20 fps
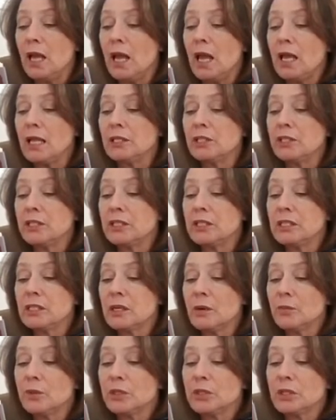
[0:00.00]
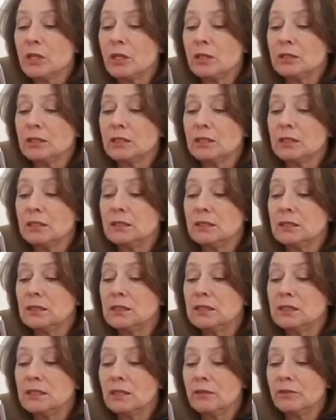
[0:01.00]
and she somersaulted
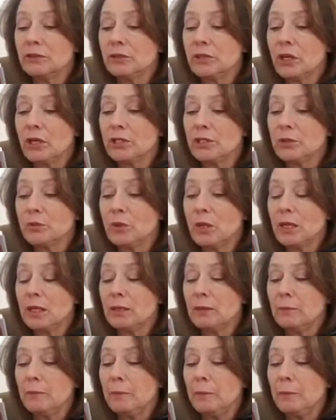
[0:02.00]
several yards away.